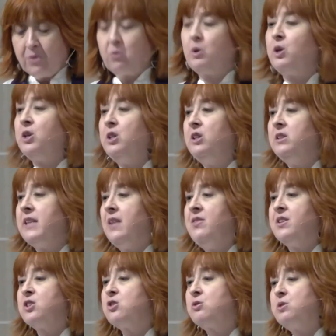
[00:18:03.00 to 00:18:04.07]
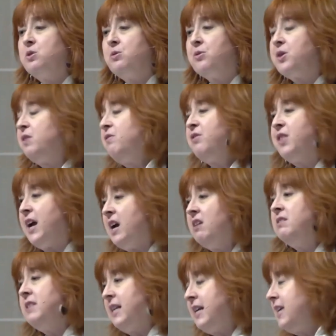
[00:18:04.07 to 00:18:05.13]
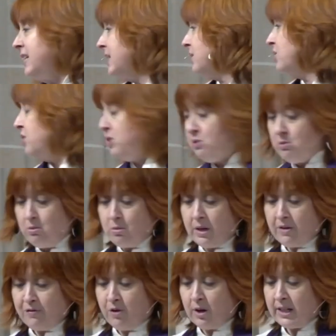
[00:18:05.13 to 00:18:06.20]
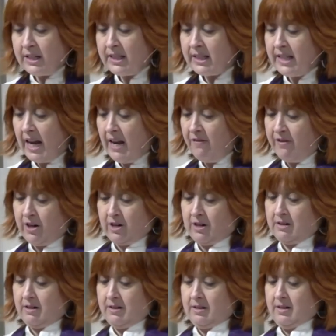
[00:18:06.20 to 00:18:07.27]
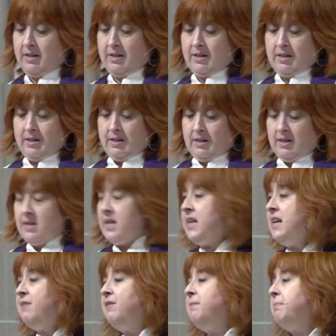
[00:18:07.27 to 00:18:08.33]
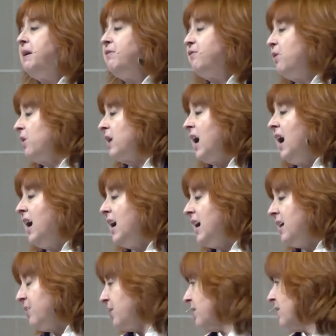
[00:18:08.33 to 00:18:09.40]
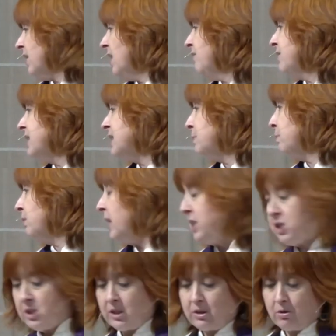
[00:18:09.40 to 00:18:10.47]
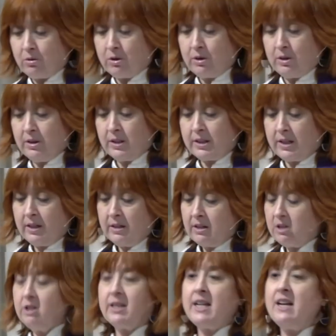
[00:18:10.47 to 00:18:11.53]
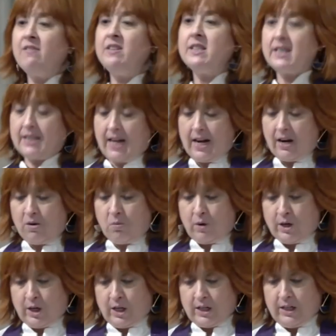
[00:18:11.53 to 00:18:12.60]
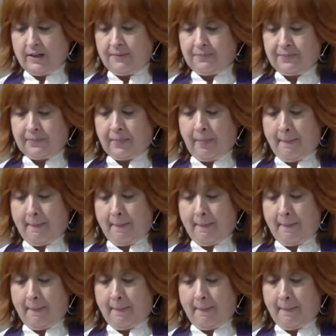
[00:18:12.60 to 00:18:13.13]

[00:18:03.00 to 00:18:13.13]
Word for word: in the world and the truth of their need, too, for a Savior, even before either of these precious girls could even say a word.